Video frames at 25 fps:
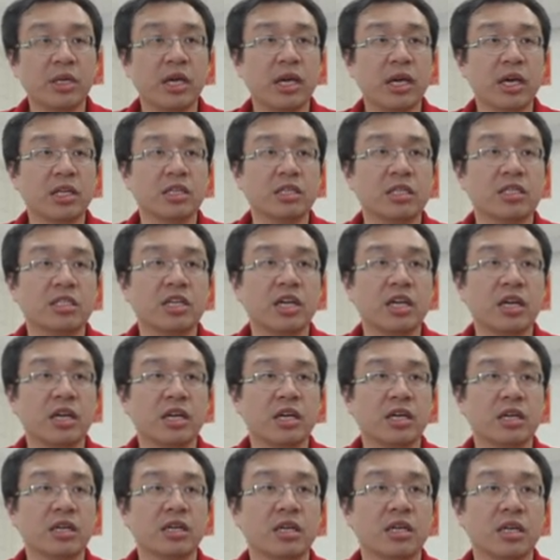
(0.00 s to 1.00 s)
and
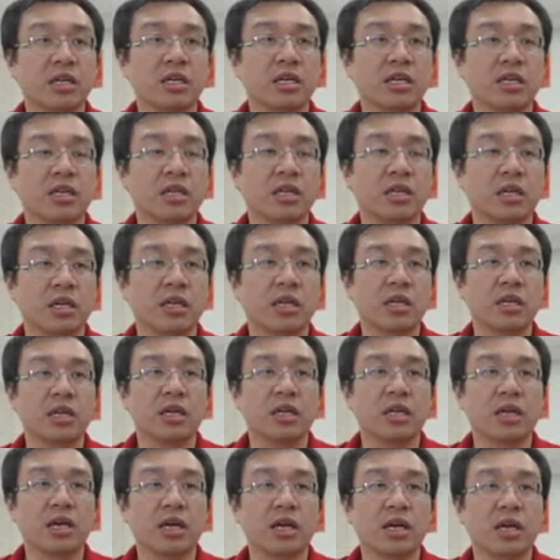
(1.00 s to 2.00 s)
check the king.
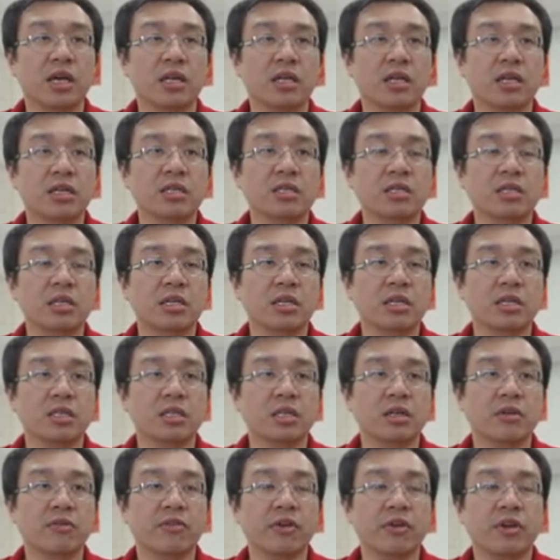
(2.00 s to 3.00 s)
This is
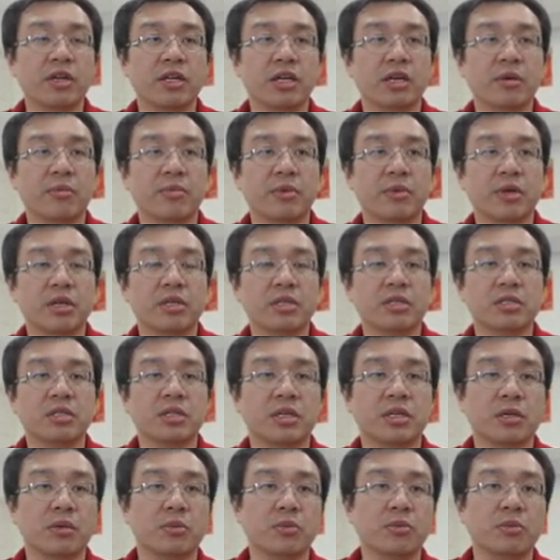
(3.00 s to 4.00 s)
a very
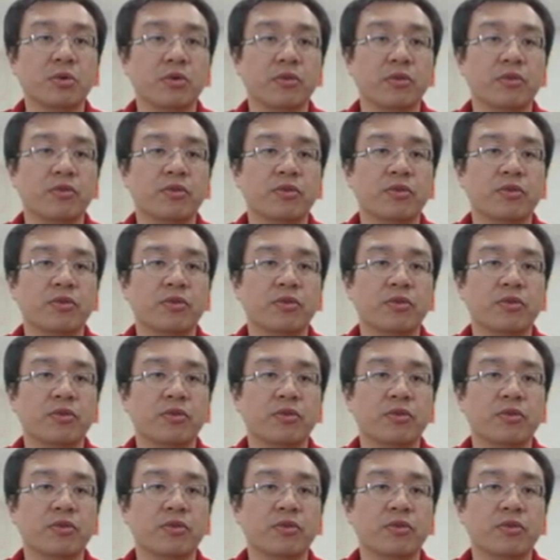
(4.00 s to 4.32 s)
amazing move,